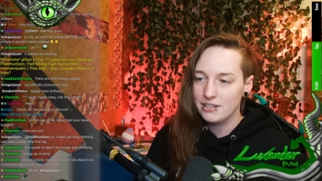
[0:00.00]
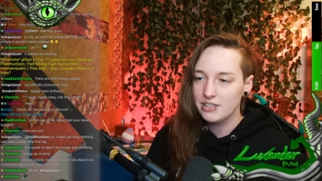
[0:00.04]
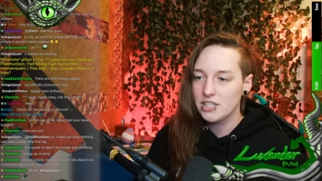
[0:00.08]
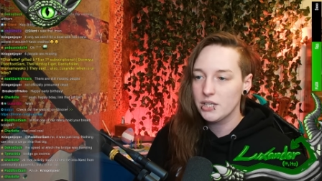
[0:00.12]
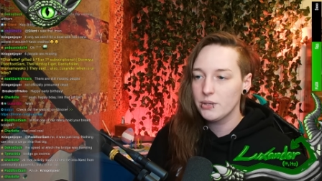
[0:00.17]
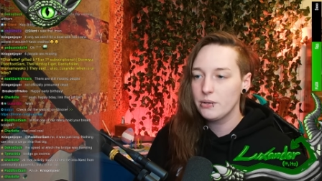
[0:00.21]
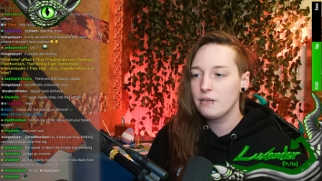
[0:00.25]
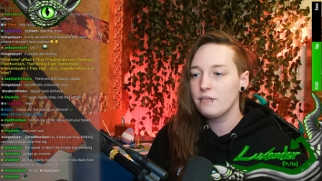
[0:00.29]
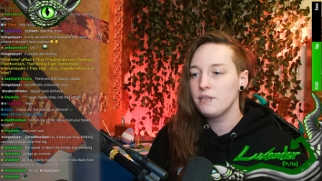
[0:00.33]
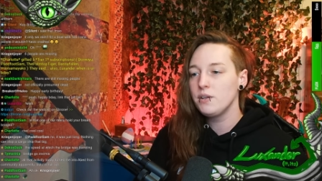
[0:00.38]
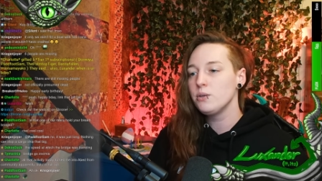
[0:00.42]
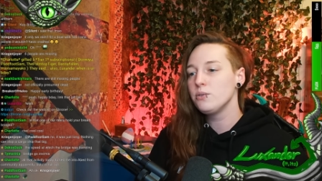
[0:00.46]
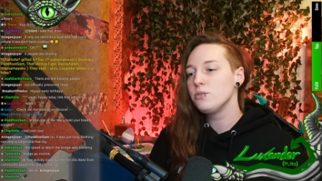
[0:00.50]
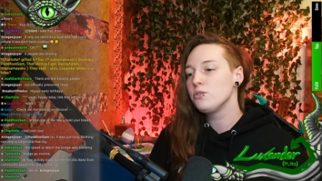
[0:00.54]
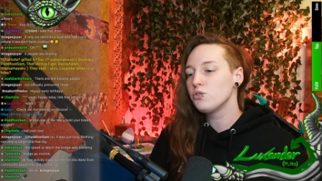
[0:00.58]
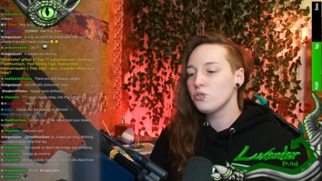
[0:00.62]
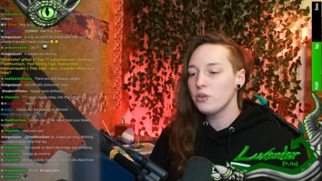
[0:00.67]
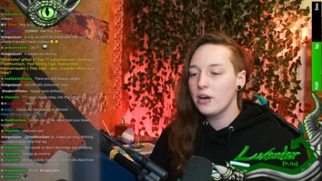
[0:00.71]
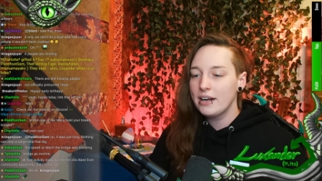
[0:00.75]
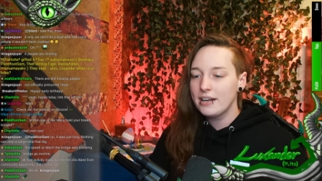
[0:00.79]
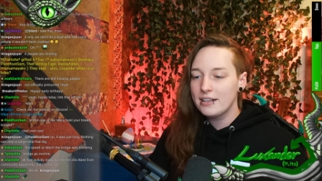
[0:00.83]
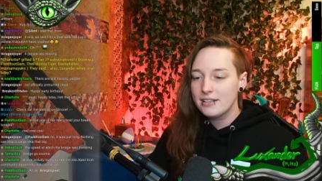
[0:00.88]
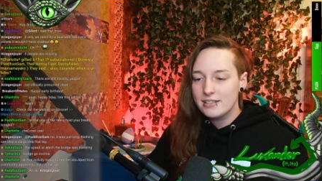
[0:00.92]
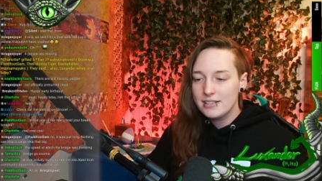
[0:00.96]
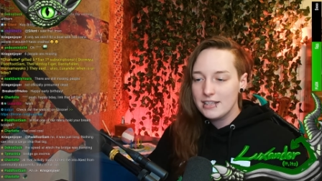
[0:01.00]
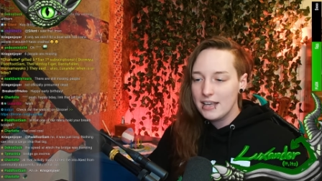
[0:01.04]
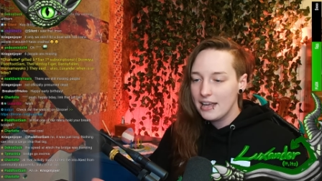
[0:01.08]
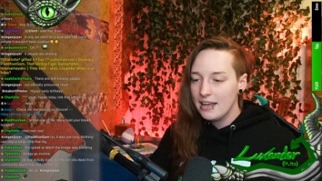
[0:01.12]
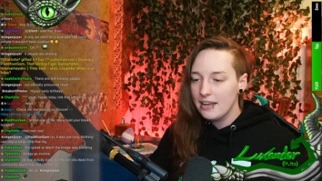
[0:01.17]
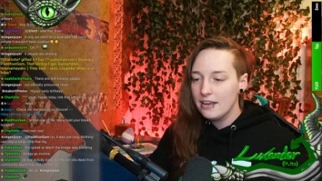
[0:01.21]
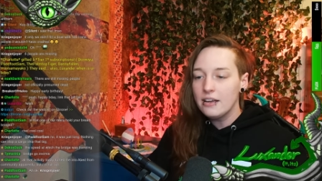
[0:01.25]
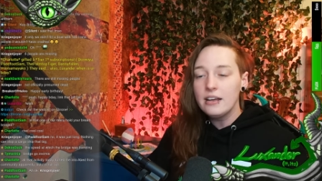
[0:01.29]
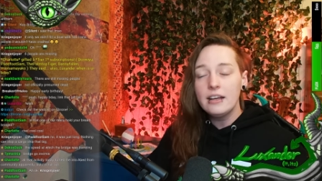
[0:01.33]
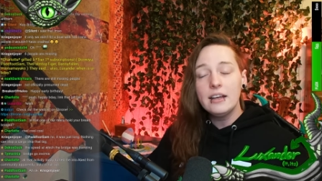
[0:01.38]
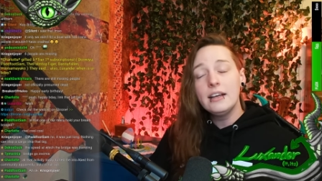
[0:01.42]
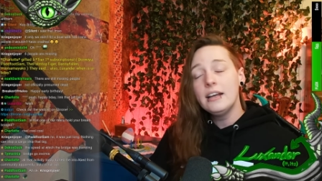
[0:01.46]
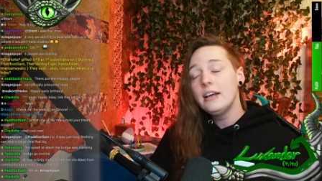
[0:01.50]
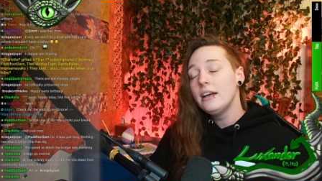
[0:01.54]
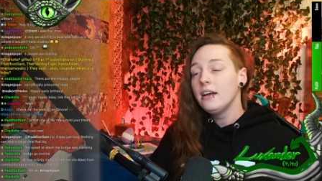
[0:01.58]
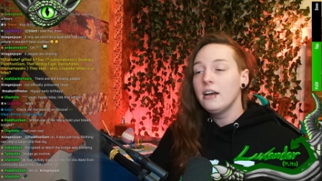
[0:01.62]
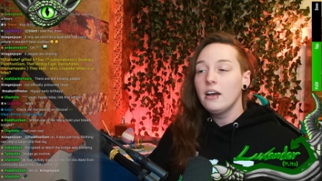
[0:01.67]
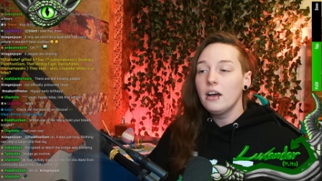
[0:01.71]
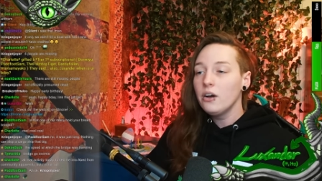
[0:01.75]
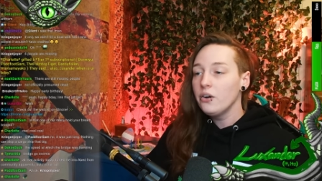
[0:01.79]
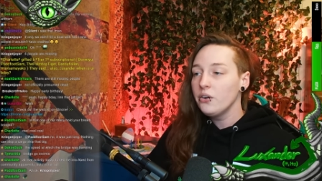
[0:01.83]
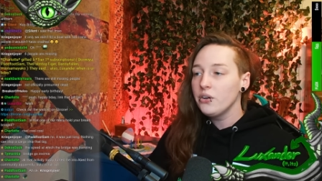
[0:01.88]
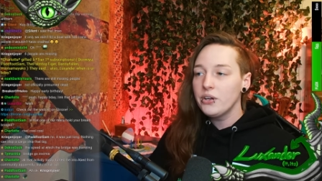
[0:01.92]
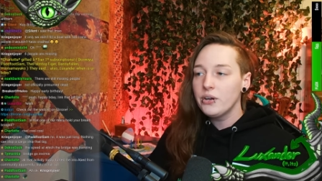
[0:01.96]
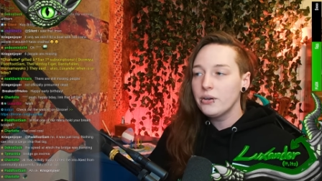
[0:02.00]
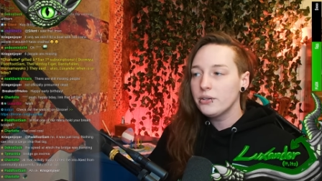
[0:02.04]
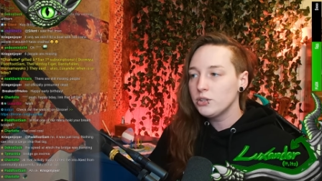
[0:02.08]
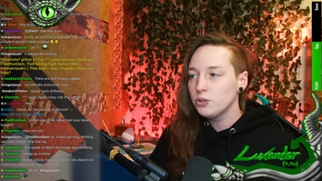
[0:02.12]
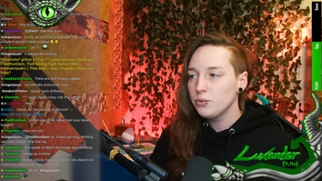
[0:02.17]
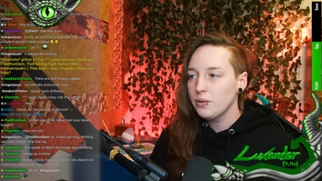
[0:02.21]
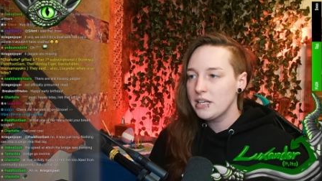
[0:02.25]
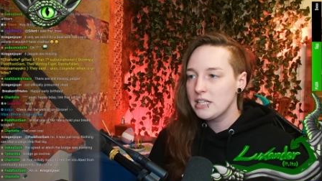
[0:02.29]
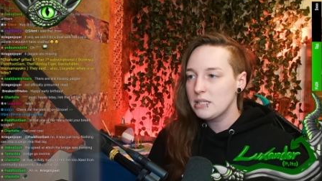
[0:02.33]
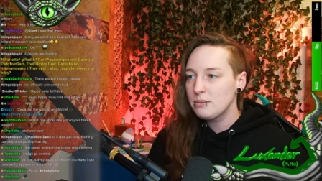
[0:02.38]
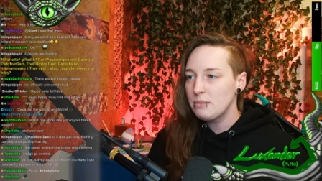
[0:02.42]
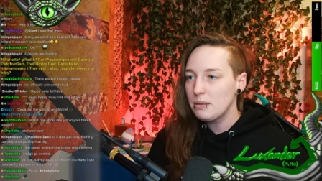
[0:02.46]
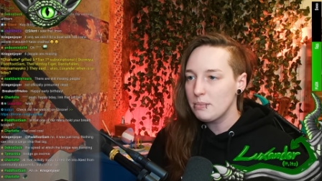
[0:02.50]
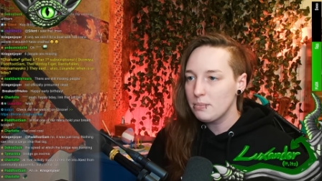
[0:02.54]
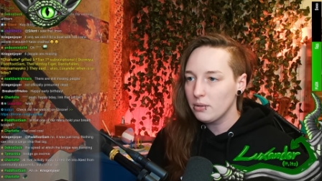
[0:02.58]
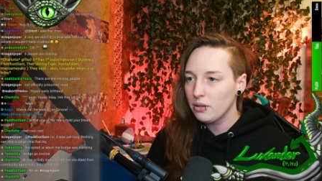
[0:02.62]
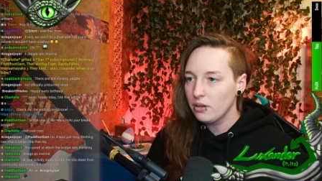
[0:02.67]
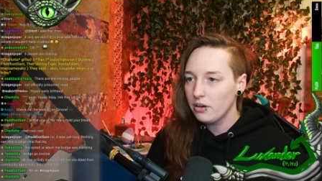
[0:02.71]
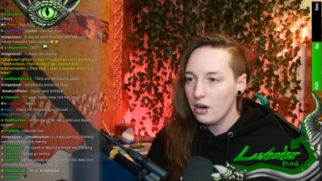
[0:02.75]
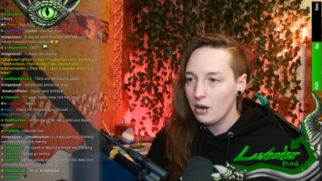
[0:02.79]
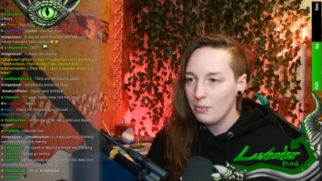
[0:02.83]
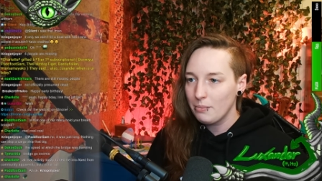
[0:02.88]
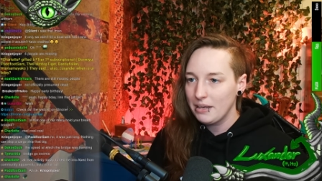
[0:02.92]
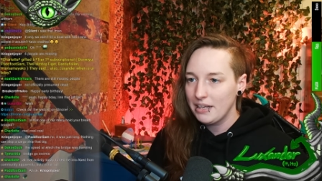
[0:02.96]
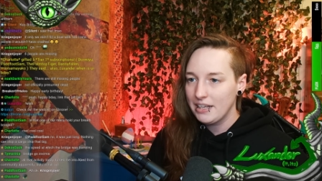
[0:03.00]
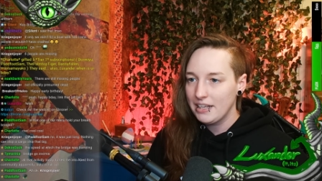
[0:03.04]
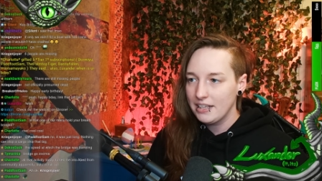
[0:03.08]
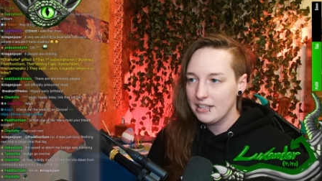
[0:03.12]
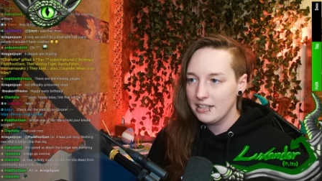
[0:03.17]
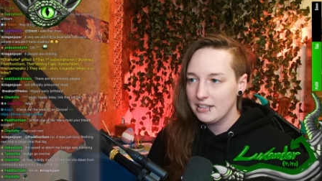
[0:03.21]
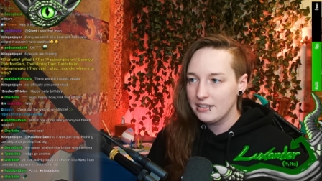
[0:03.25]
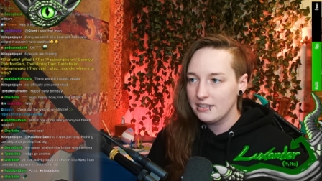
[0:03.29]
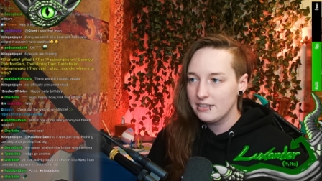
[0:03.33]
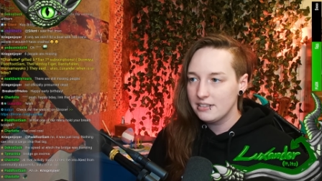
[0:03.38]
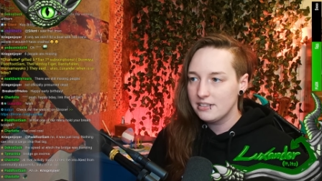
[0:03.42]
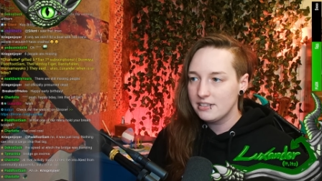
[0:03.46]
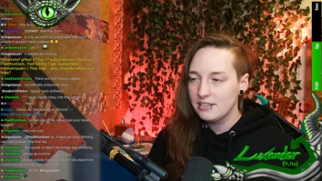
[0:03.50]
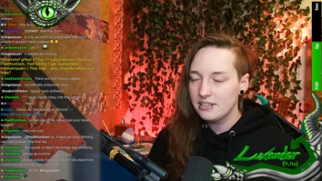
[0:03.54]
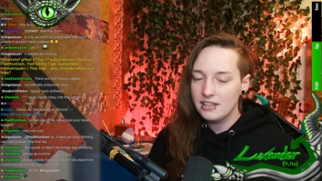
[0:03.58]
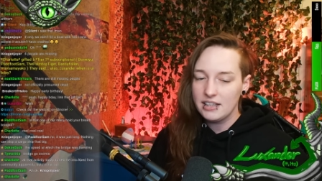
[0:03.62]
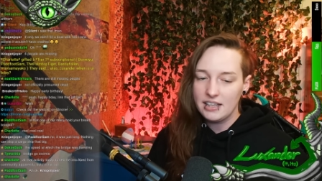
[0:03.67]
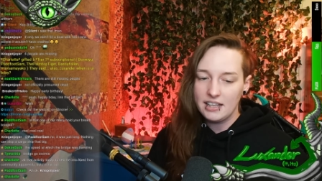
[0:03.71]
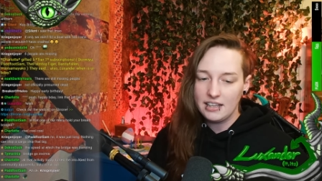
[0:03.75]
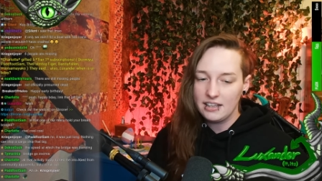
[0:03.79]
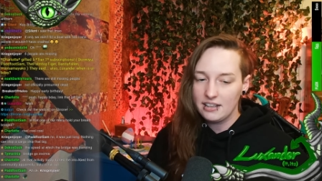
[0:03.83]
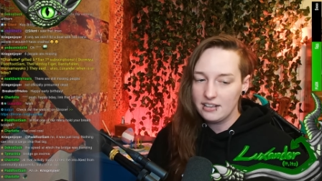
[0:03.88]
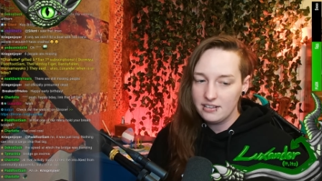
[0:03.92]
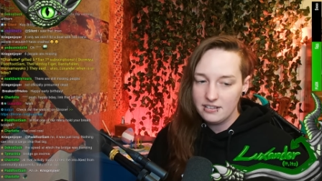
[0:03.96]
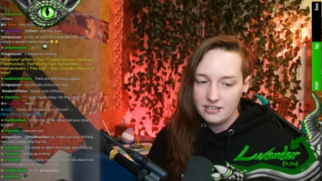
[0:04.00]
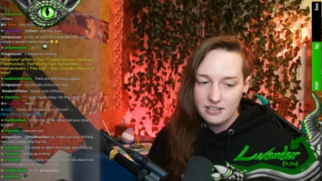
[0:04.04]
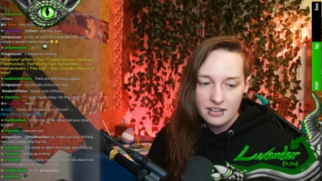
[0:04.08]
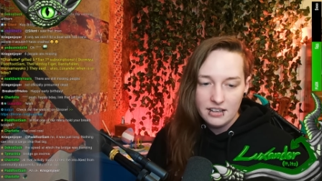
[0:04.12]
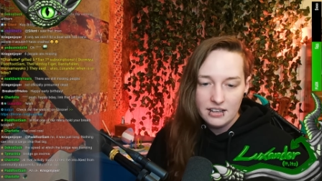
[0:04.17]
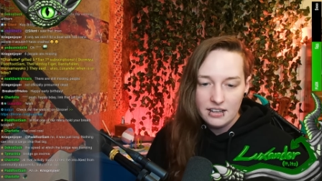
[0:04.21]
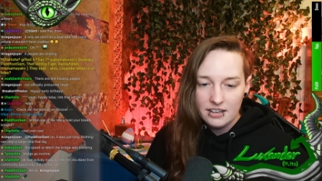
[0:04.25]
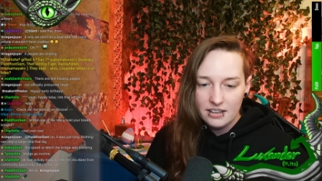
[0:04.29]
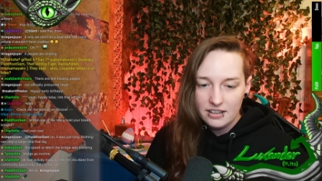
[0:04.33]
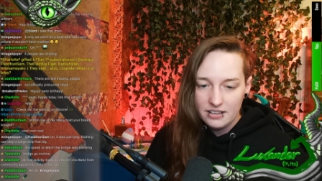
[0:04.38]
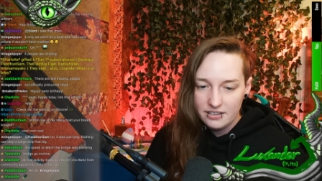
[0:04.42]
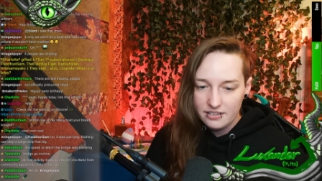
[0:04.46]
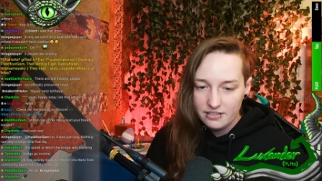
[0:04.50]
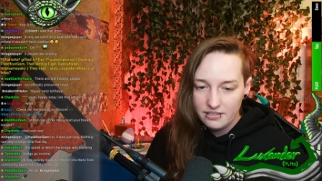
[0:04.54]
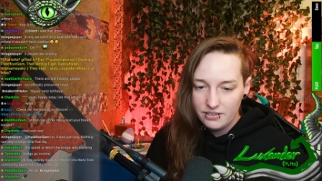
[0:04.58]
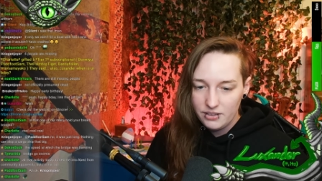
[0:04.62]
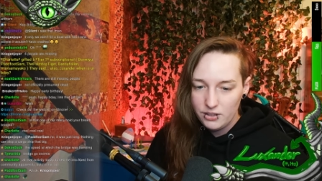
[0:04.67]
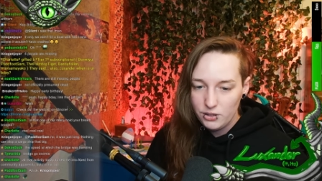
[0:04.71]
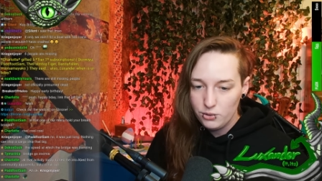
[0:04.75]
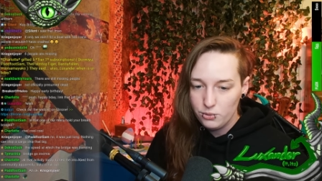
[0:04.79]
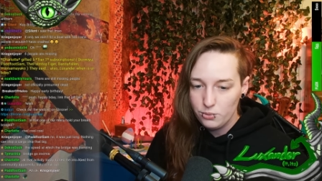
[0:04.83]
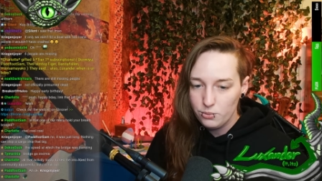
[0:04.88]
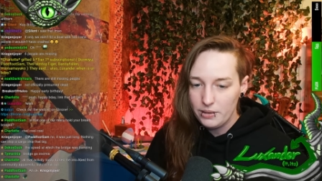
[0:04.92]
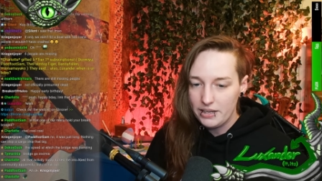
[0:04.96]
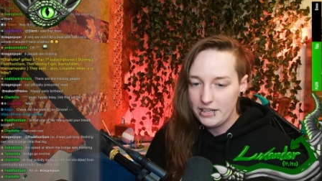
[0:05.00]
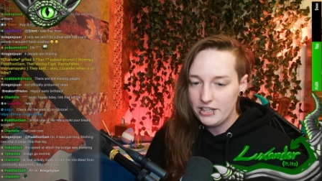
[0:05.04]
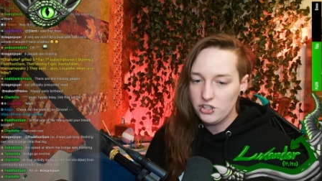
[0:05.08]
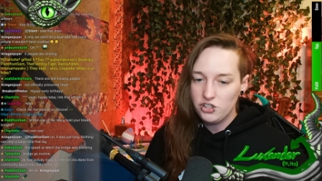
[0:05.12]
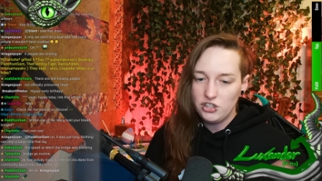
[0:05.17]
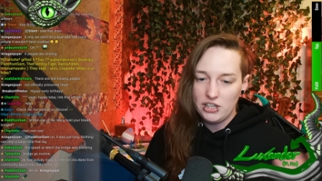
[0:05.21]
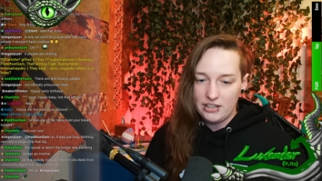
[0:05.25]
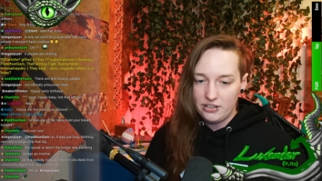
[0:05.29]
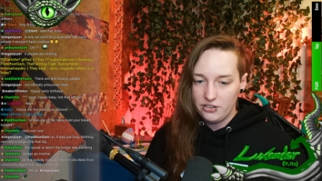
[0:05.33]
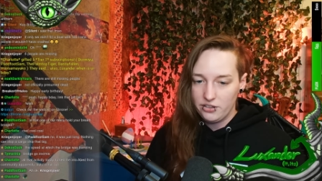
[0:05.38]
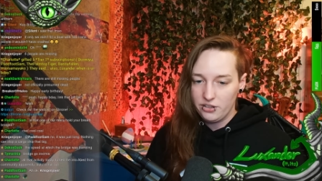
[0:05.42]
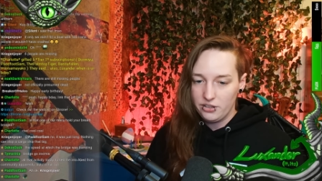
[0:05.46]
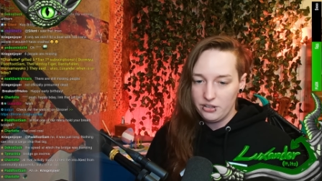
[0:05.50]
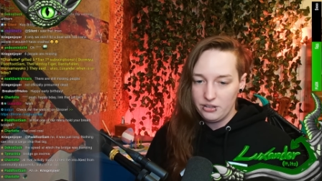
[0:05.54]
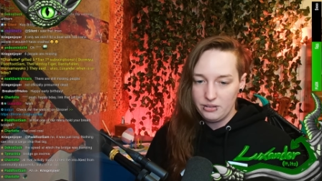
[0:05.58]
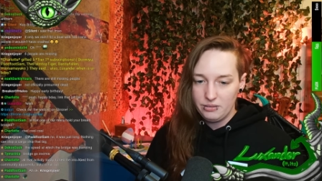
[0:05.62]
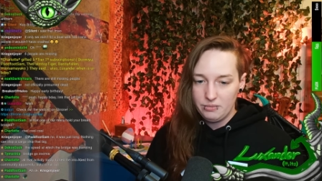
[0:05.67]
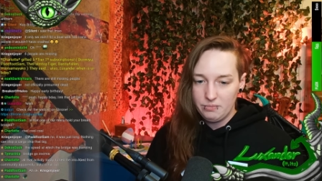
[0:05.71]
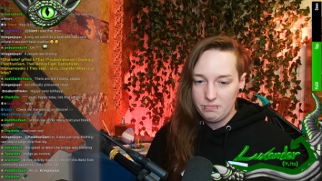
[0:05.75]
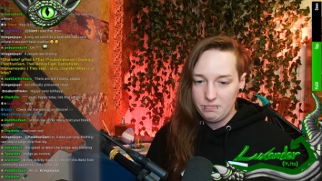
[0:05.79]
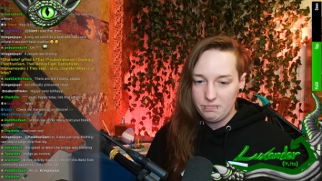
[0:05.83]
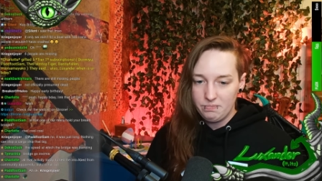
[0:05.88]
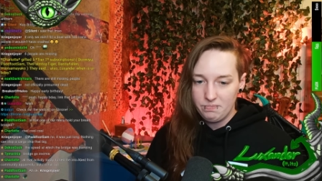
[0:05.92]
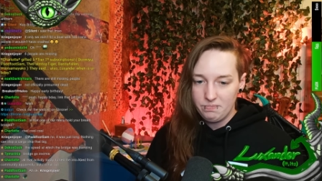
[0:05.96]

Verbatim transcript: So if you try to say, oh, you know, trans people are harming kids, then you engender